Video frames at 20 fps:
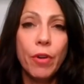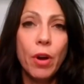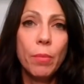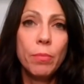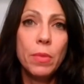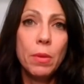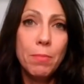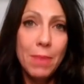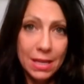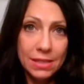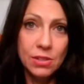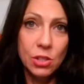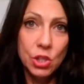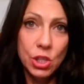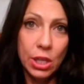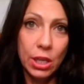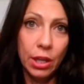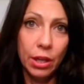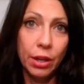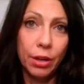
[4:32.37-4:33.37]
from the
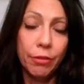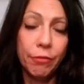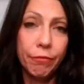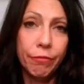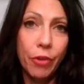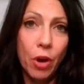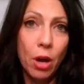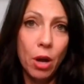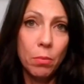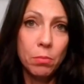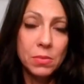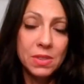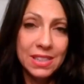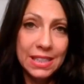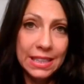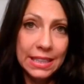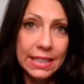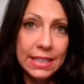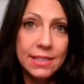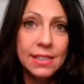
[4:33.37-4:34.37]
messaging from
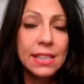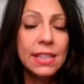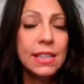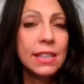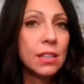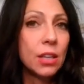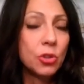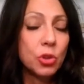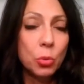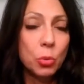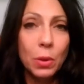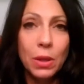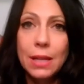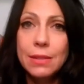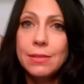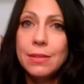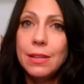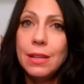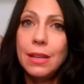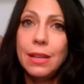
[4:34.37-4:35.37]
CDC, Dr.
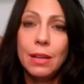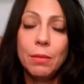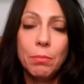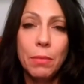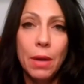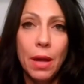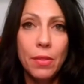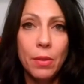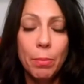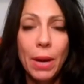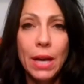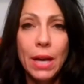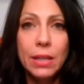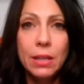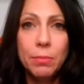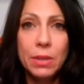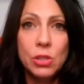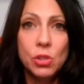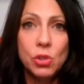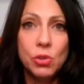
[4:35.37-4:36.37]
Walensky, and, and the Biden
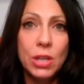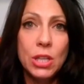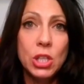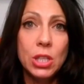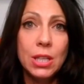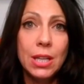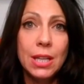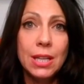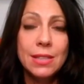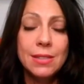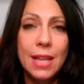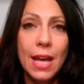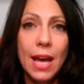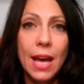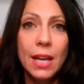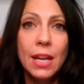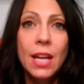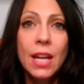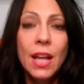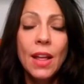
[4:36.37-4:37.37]
administration is
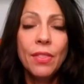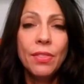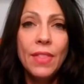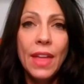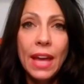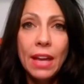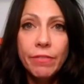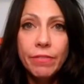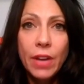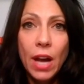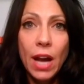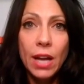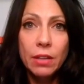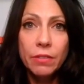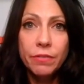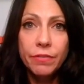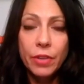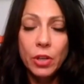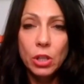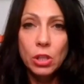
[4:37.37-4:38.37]
that they've kind
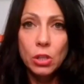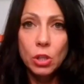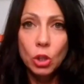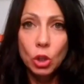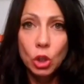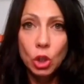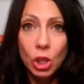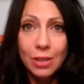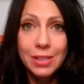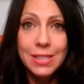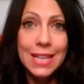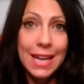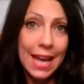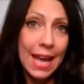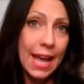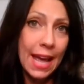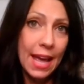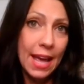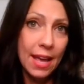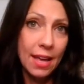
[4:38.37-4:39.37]
of looked
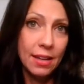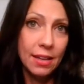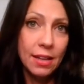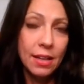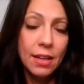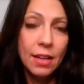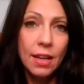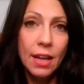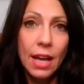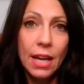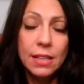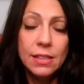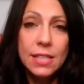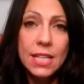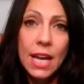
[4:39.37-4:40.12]
ahead and